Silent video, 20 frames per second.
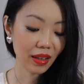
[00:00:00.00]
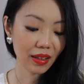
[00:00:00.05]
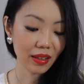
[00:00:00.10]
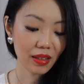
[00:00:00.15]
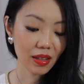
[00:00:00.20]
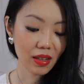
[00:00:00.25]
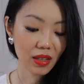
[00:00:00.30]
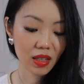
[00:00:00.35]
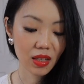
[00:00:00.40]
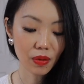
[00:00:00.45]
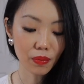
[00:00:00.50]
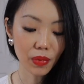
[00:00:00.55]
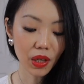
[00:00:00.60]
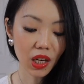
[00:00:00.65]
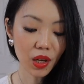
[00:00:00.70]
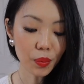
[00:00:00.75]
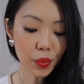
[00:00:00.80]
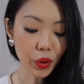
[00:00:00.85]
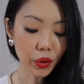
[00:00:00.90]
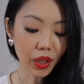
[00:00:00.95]
This
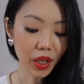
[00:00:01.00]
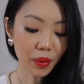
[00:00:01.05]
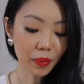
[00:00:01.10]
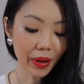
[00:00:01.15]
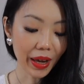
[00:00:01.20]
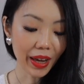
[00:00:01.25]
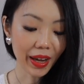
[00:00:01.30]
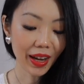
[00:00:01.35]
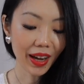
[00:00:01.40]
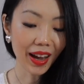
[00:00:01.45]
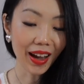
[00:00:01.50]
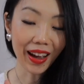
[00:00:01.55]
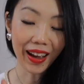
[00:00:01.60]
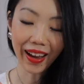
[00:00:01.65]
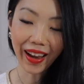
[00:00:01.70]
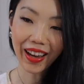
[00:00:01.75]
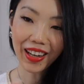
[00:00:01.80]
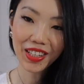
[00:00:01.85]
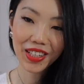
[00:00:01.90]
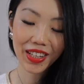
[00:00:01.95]
mini bowling bag,
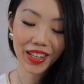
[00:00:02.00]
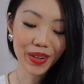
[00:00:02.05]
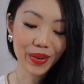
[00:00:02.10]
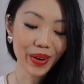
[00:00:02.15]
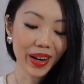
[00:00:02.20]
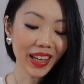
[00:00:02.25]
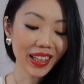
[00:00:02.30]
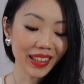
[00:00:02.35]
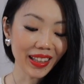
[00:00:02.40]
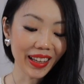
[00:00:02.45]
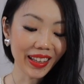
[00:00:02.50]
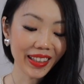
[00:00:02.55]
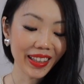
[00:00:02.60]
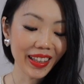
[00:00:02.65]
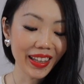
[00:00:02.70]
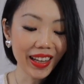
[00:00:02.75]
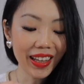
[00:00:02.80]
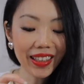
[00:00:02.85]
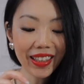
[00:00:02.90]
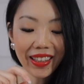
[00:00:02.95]
I actually quite like
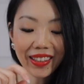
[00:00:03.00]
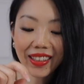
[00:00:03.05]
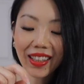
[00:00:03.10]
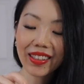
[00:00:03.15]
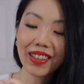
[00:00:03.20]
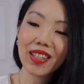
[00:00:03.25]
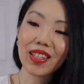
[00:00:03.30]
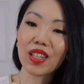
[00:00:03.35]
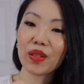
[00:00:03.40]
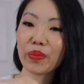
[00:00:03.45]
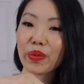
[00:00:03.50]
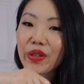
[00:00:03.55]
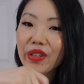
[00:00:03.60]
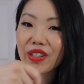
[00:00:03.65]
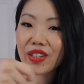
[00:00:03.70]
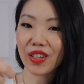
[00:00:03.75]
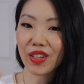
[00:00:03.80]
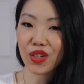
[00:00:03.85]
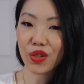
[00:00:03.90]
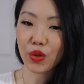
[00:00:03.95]
it. I like that the zipper
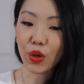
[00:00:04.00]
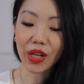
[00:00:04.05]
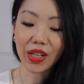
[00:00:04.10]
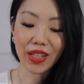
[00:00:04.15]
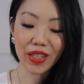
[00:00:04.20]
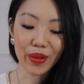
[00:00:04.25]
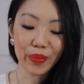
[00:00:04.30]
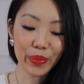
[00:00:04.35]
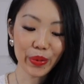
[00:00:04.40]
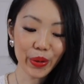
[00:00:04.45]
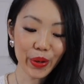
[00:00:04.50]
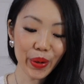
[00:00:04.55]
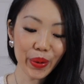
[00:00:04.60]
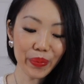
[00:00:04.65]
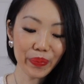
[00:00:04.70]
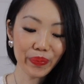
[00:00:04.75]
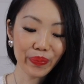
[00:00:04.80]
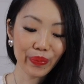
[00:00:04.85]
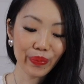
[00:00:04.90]
is a straight zipper.